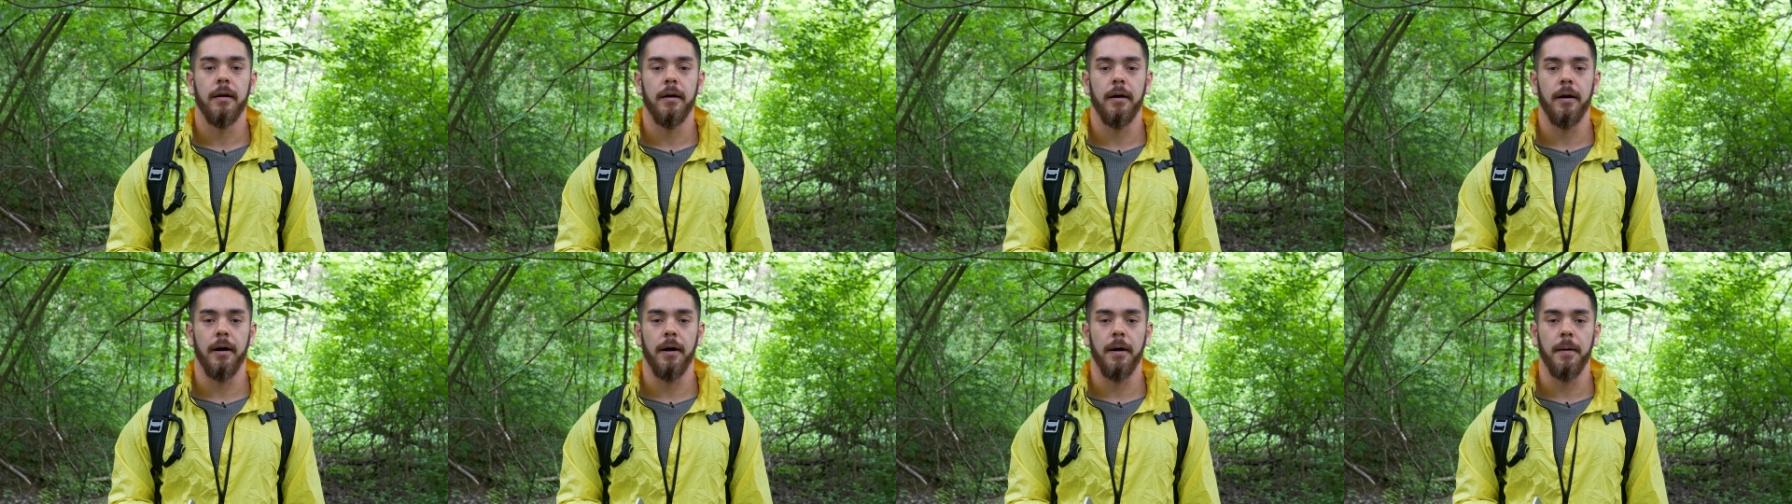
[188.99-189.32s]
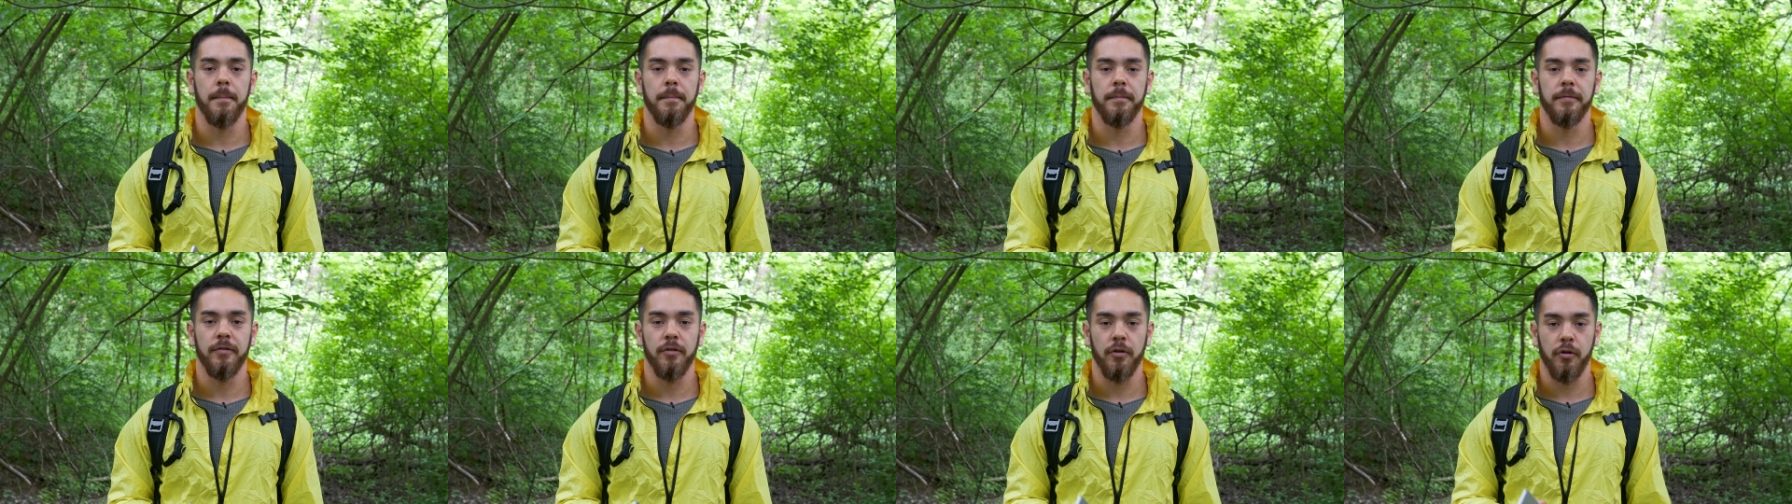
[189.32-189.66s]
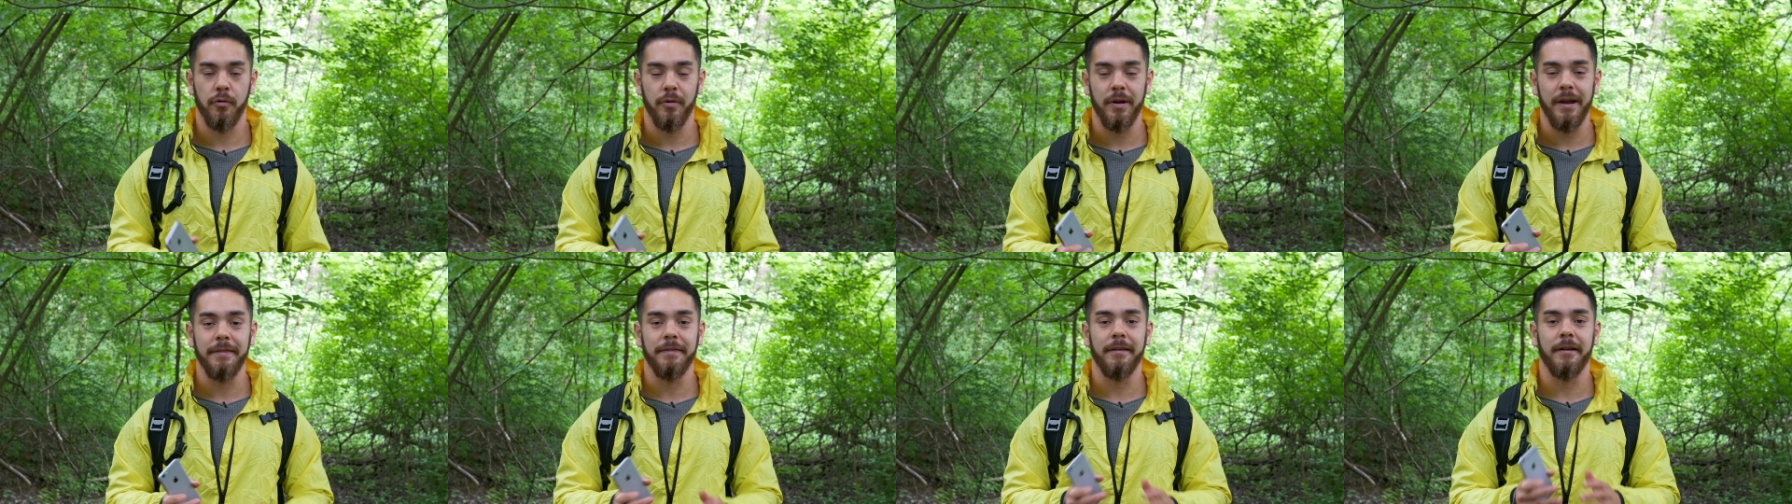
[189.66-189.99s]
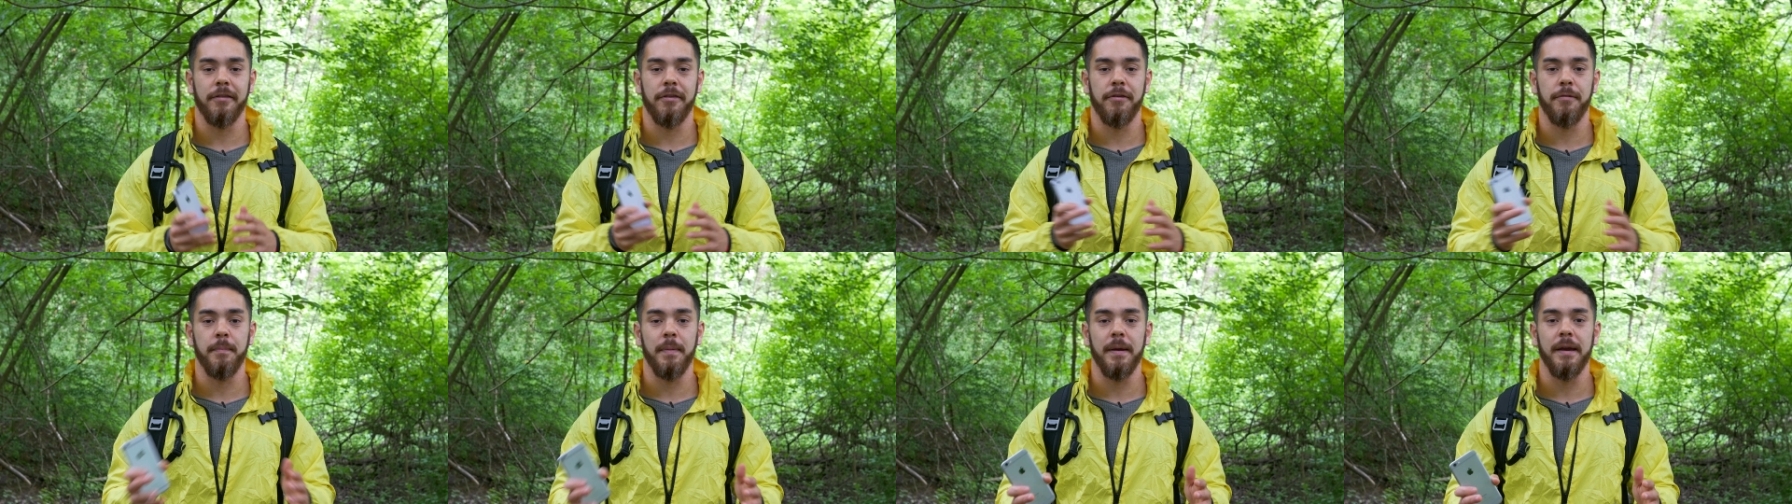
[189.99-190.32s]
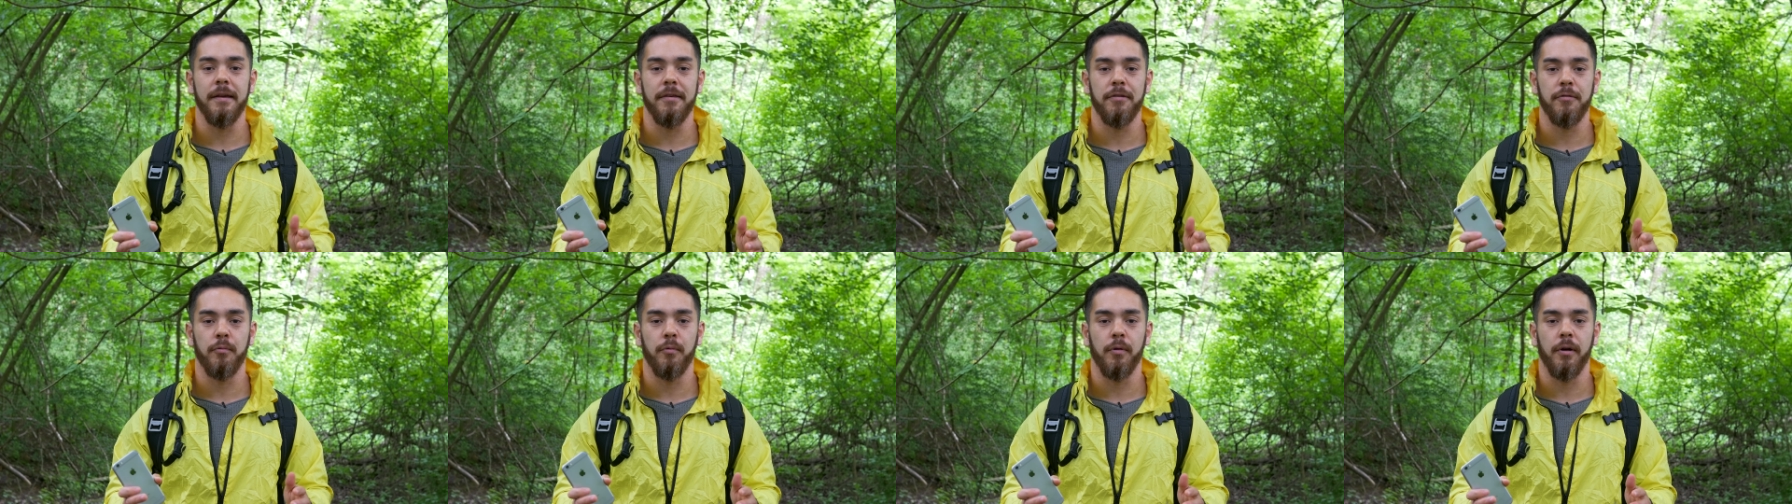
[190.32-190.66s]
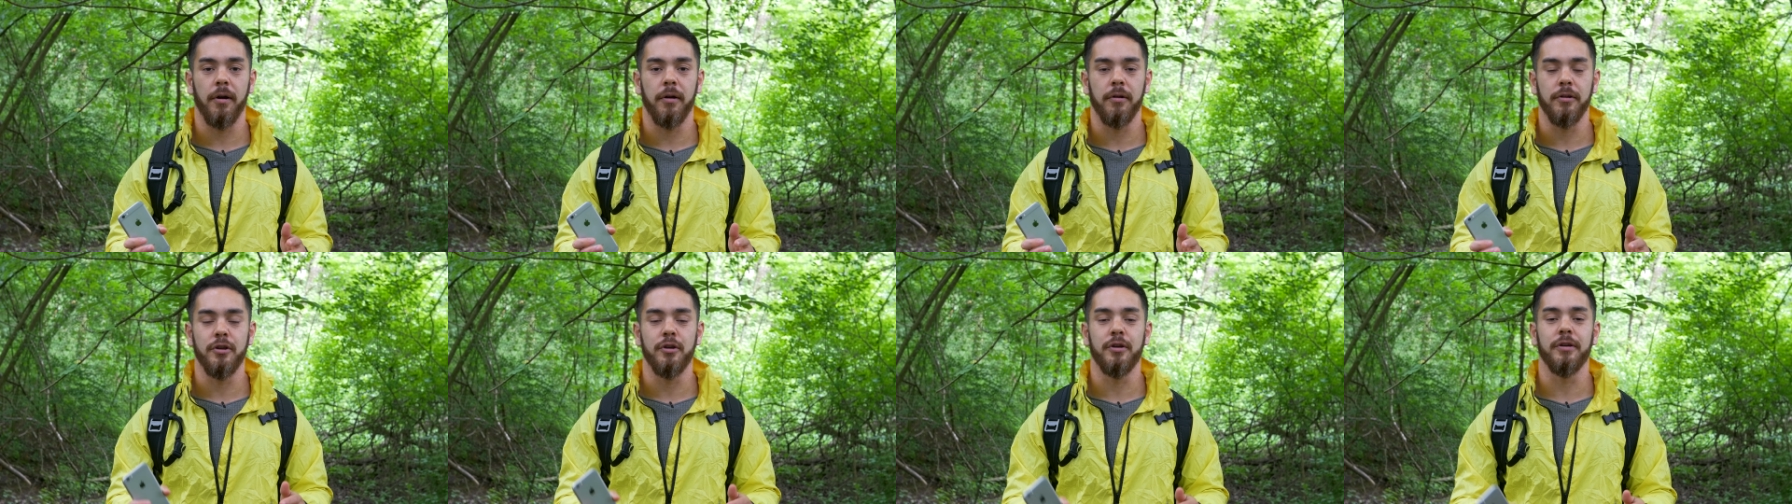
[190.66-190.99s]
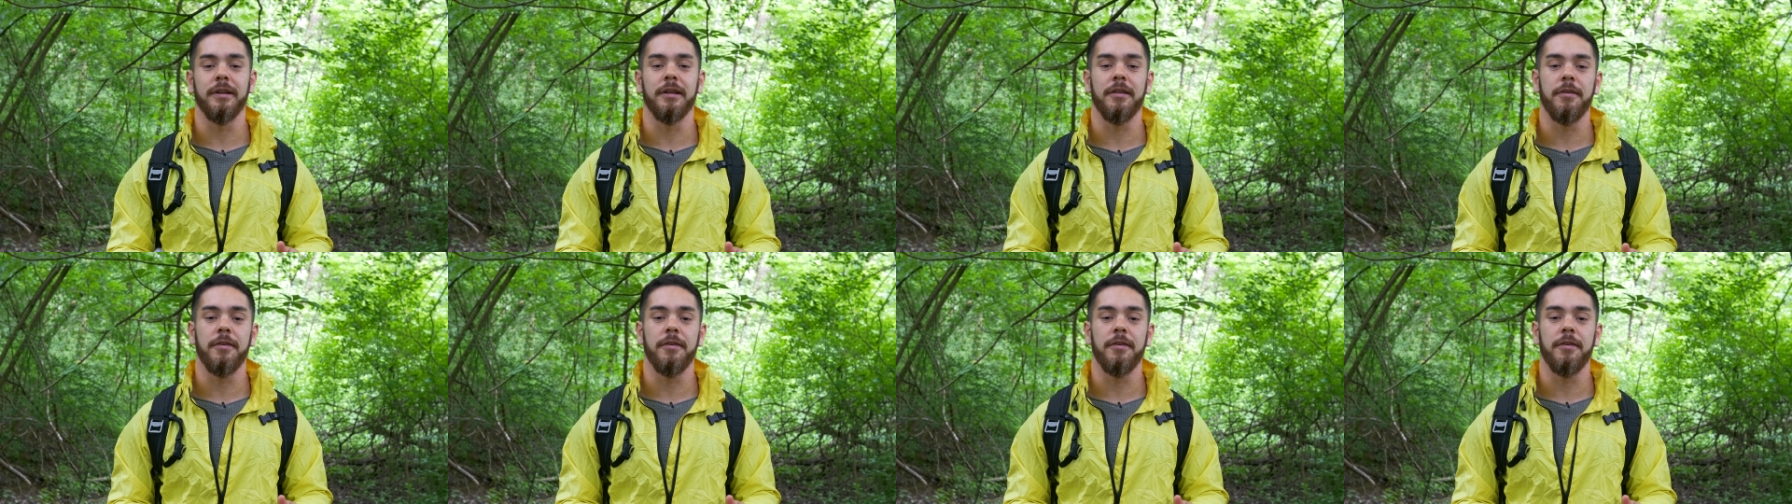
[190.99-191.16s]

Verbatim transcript: um, to create that space where you can